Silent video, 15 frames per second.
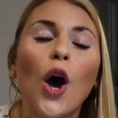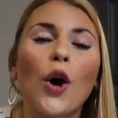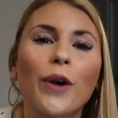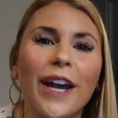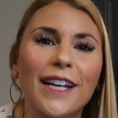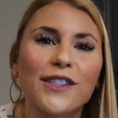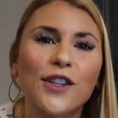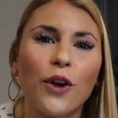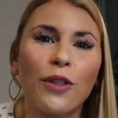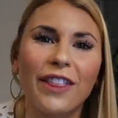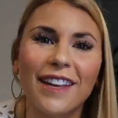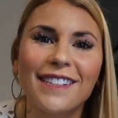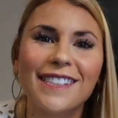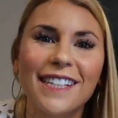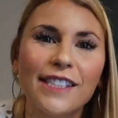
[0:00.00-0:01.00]
Okay, so
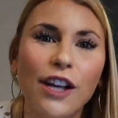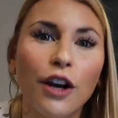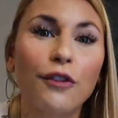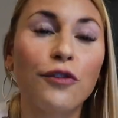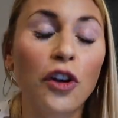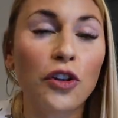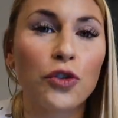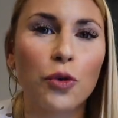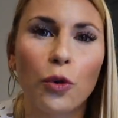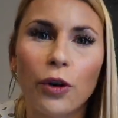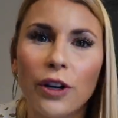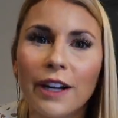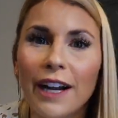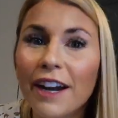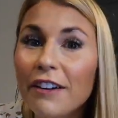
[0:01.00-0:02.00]
this is our front
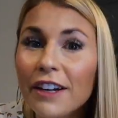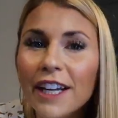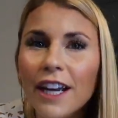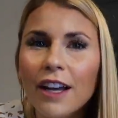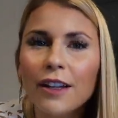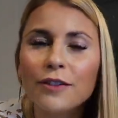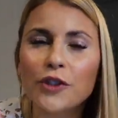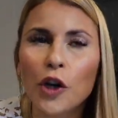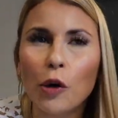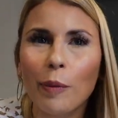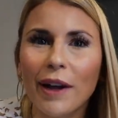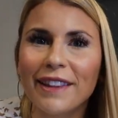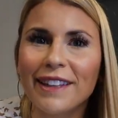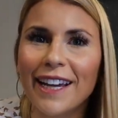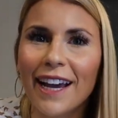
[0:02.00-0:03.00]
door area. Don't
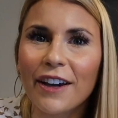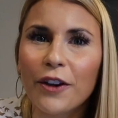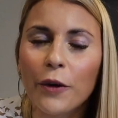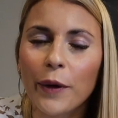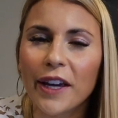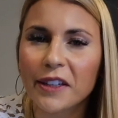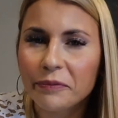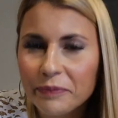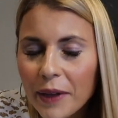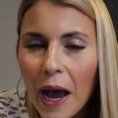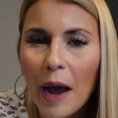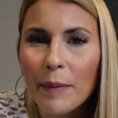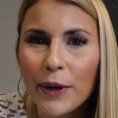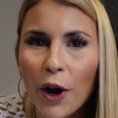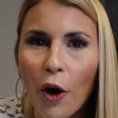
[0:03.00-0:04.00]
mind the echoing.
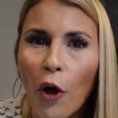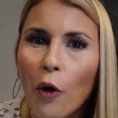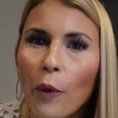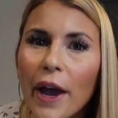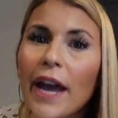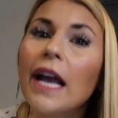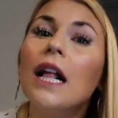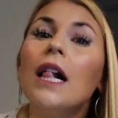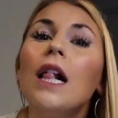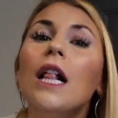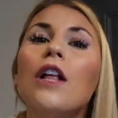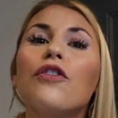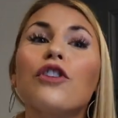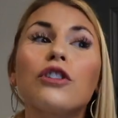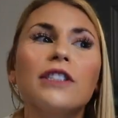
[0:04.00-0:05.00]
I'm in a hallway.
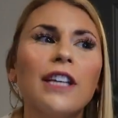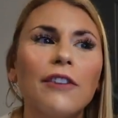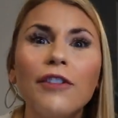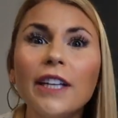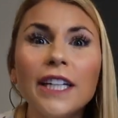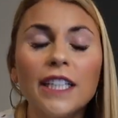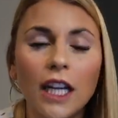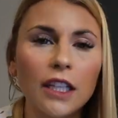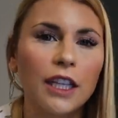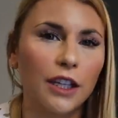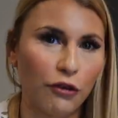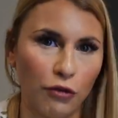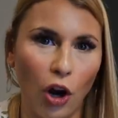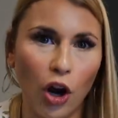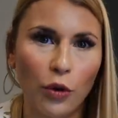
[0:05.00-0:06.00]
There's definitely
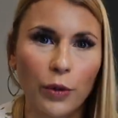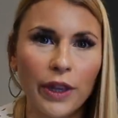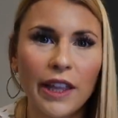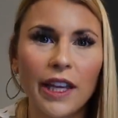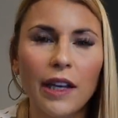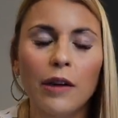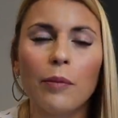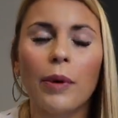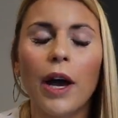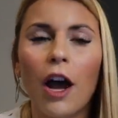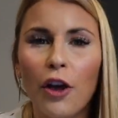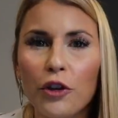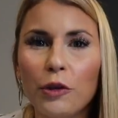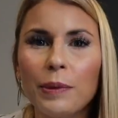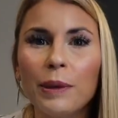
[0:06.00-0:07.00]
nothing wrong with it, but
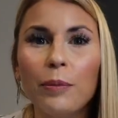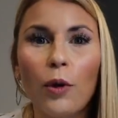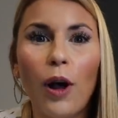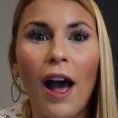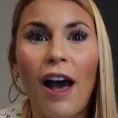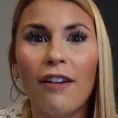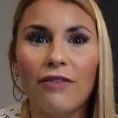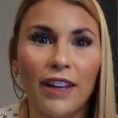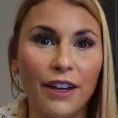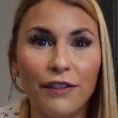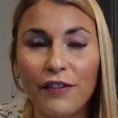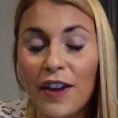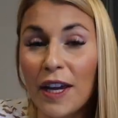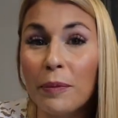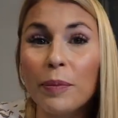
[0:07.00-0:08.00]
other people have like
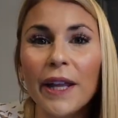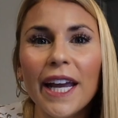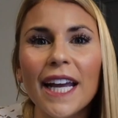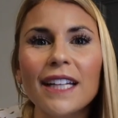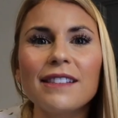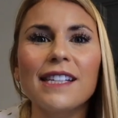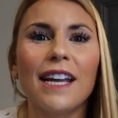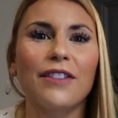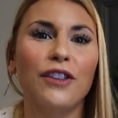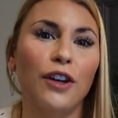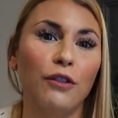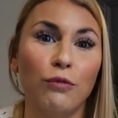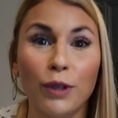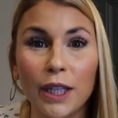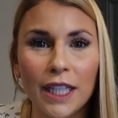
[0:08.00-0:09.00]
fake plants and
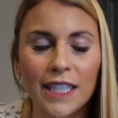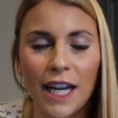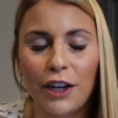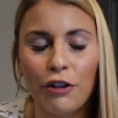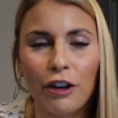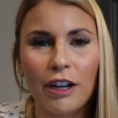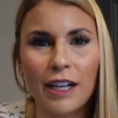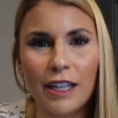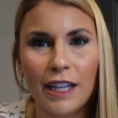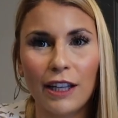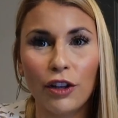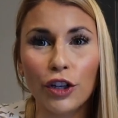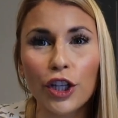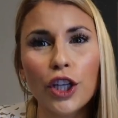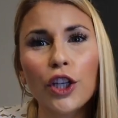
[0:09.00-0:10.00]
they're really decorated and they
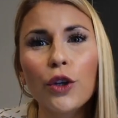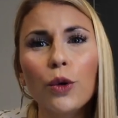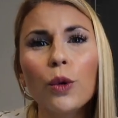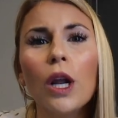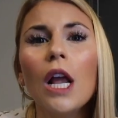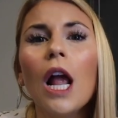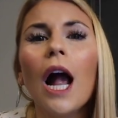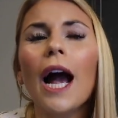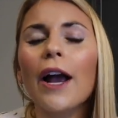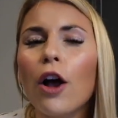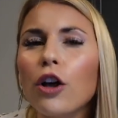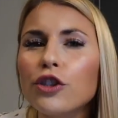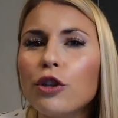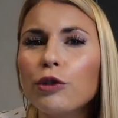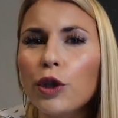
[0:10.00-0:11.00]
look cute. I
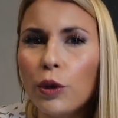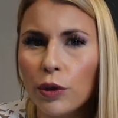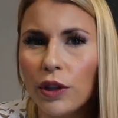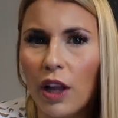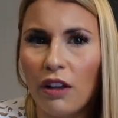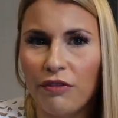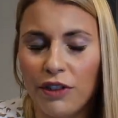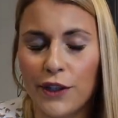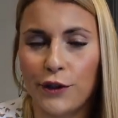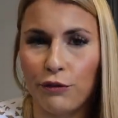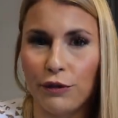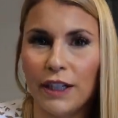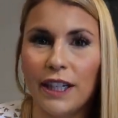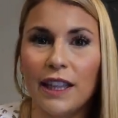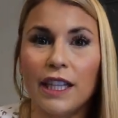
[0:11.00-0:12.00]
also don't love this
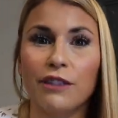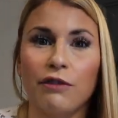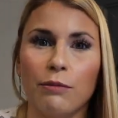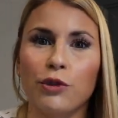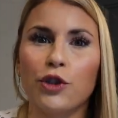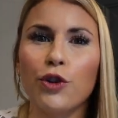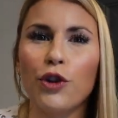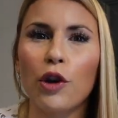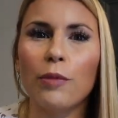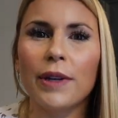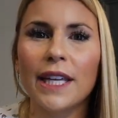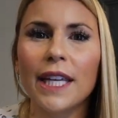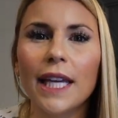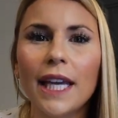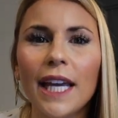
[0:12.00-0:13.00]
wreath. It's from Studio
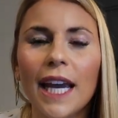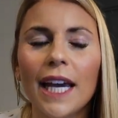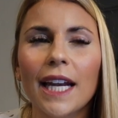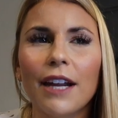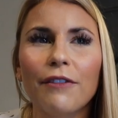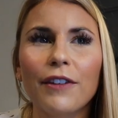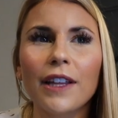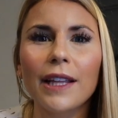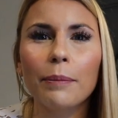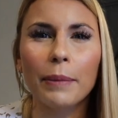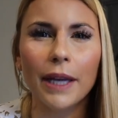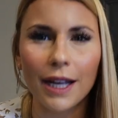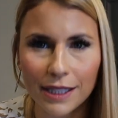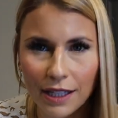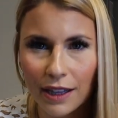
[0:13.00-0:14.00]
McGee, and I feel like
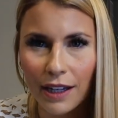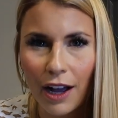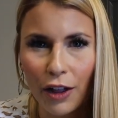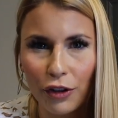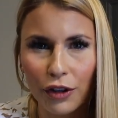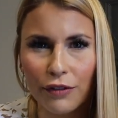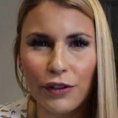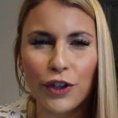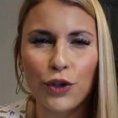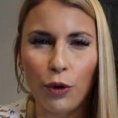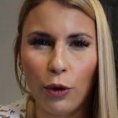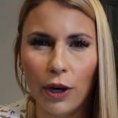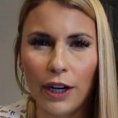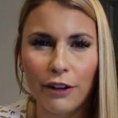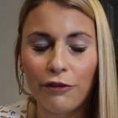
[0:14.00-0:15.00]
because of the color of the
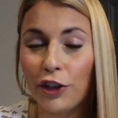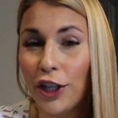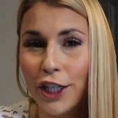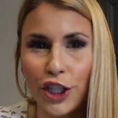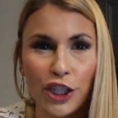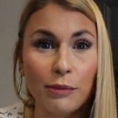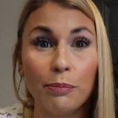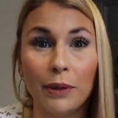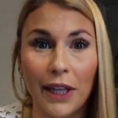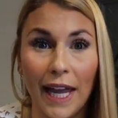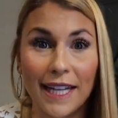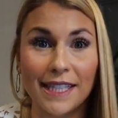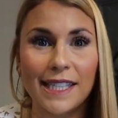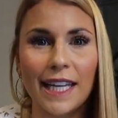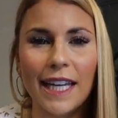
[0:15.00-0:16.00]
door, it really just
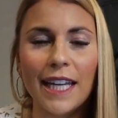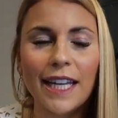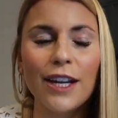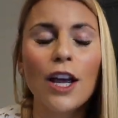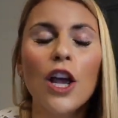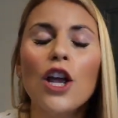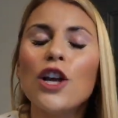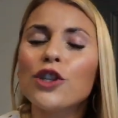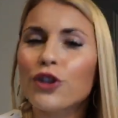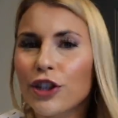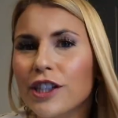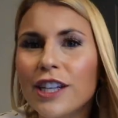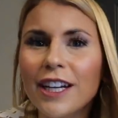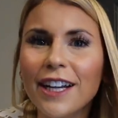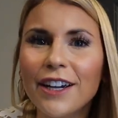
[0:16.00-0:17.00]
blends in. So
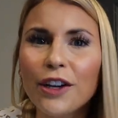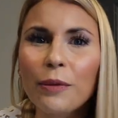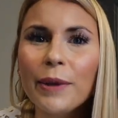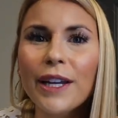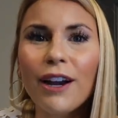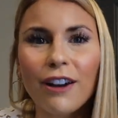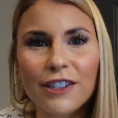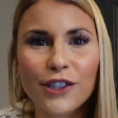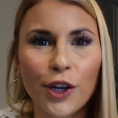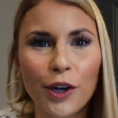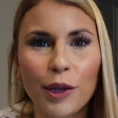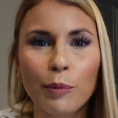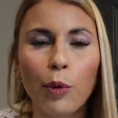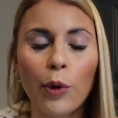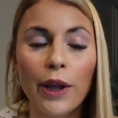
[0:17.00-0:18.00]
this is kind of going to be our
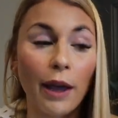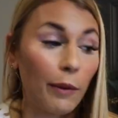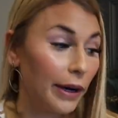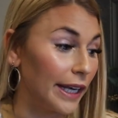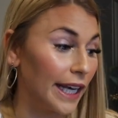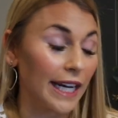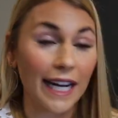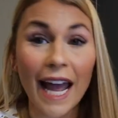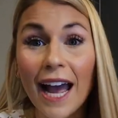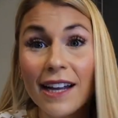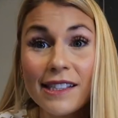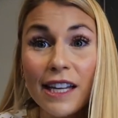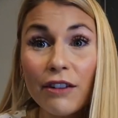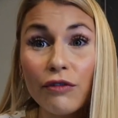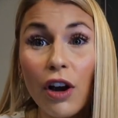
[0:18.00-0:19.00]
starting point. I want to get an
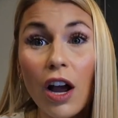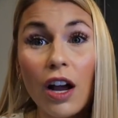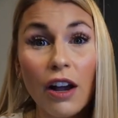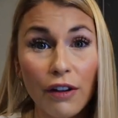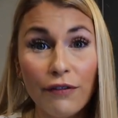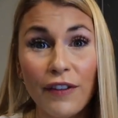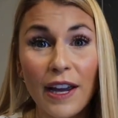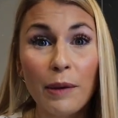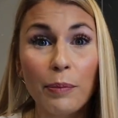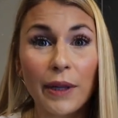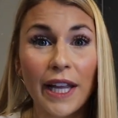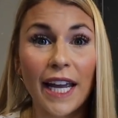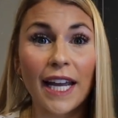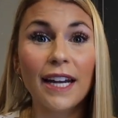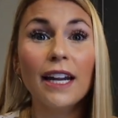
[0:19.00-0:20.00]
accent rug, a fake
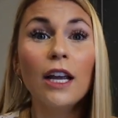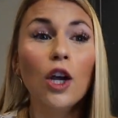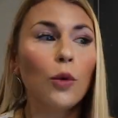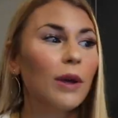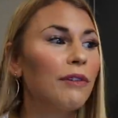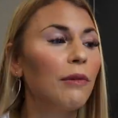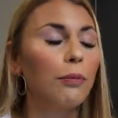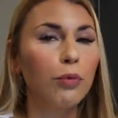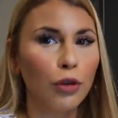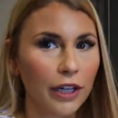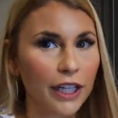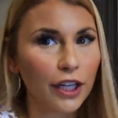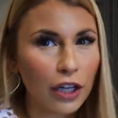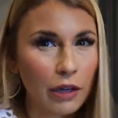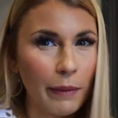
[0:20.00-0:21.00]
plant. We have a
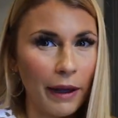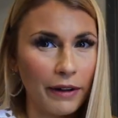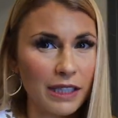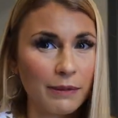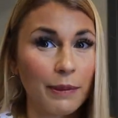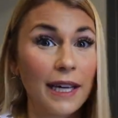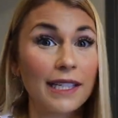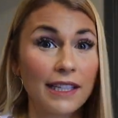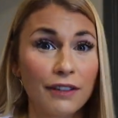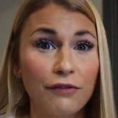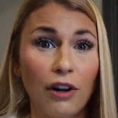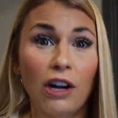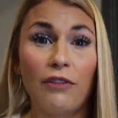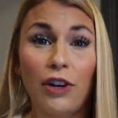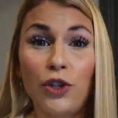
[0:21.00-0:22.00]
pretty good amount of space in
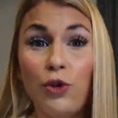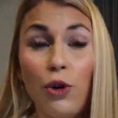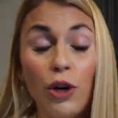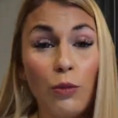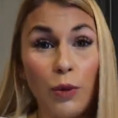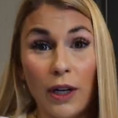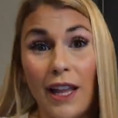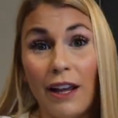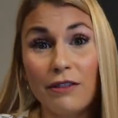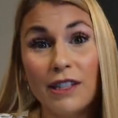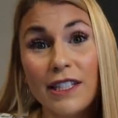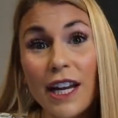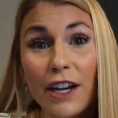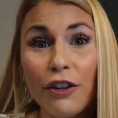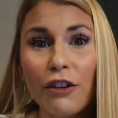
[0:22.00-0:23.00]
front of our door and we're allowed
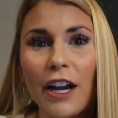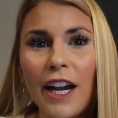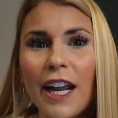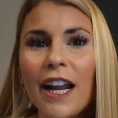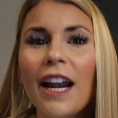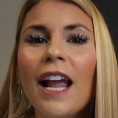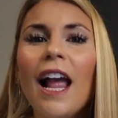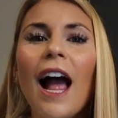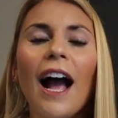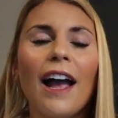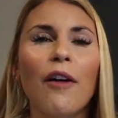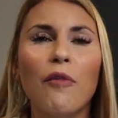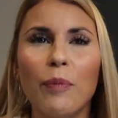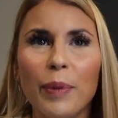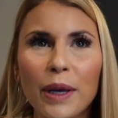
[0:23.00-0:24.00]
to decorate it. I
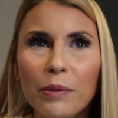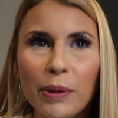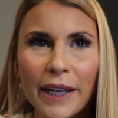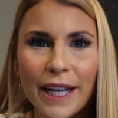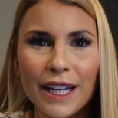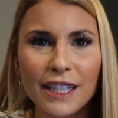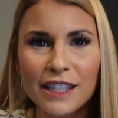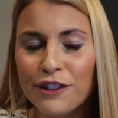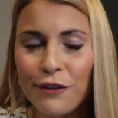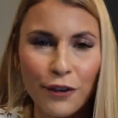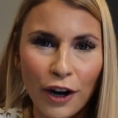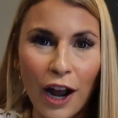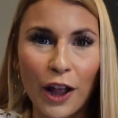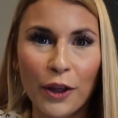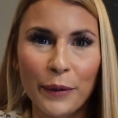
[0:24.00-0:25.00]
have big plans
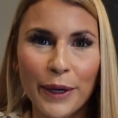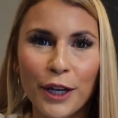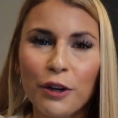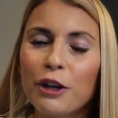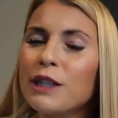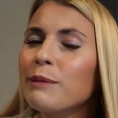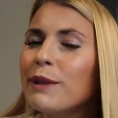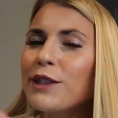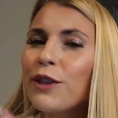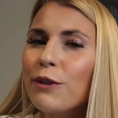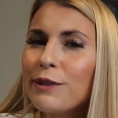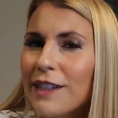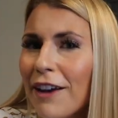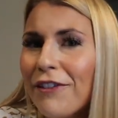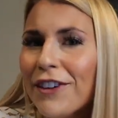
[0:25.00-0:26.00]
for Halloween and Christmas,
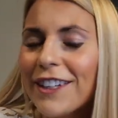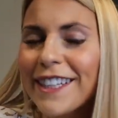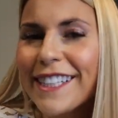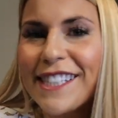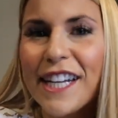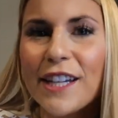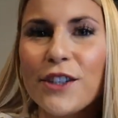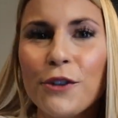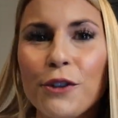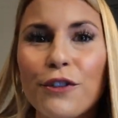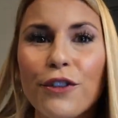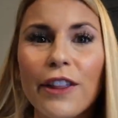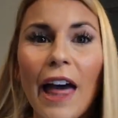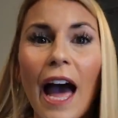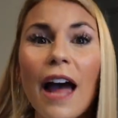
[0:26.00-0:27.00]
so definitely stay tuned
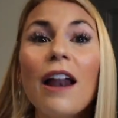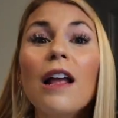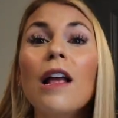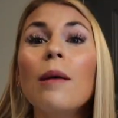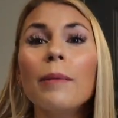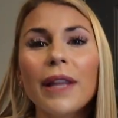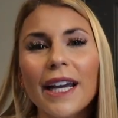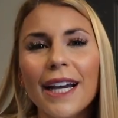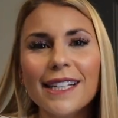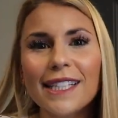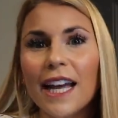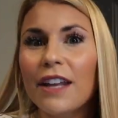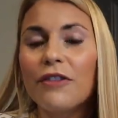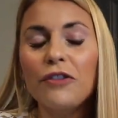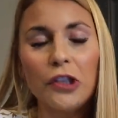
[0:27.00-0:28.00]
for that. But like I
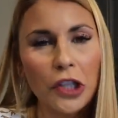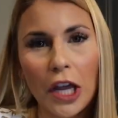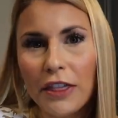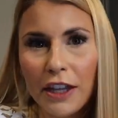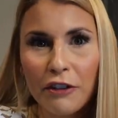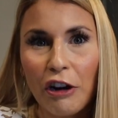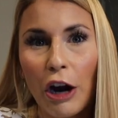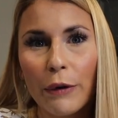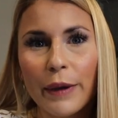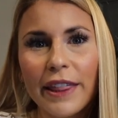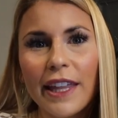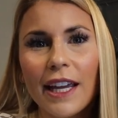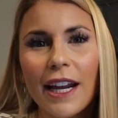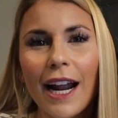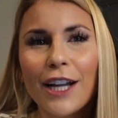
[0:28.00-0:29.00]
said, nothing wrong
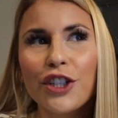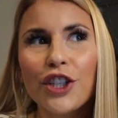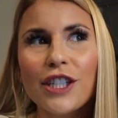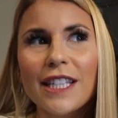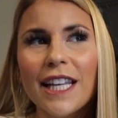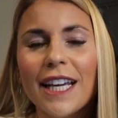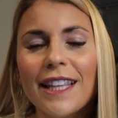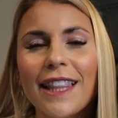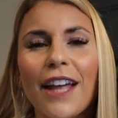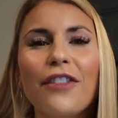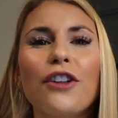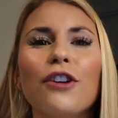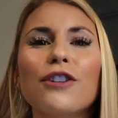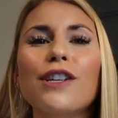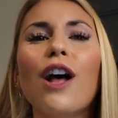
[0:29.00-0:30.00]
with it. I just think
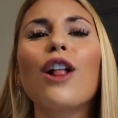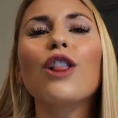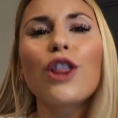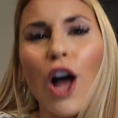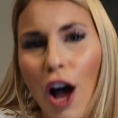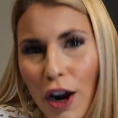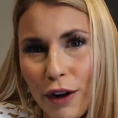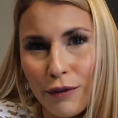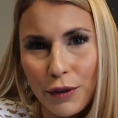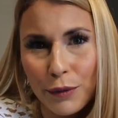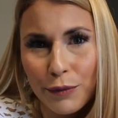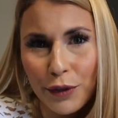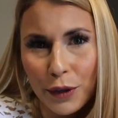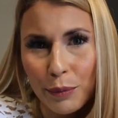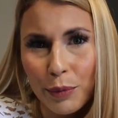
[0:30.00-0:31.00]
that there's a lot of
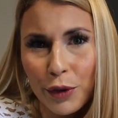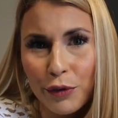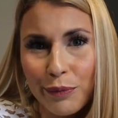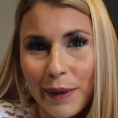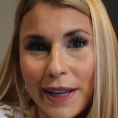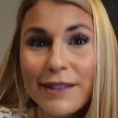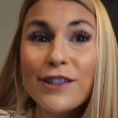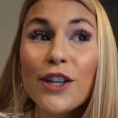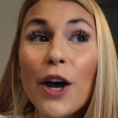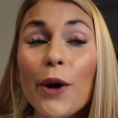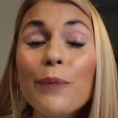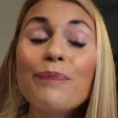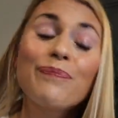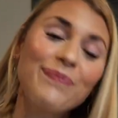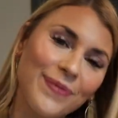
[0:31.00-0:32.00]
room for improvement.
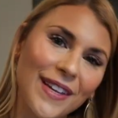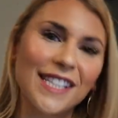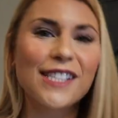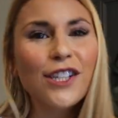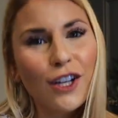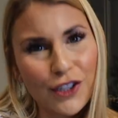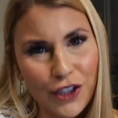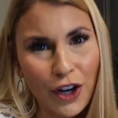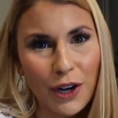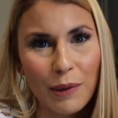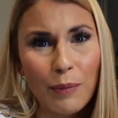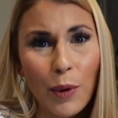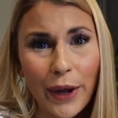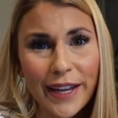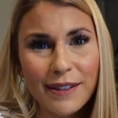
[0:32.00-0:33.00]
So this is our
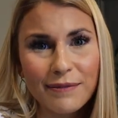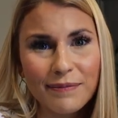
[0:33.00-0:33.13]
starting point.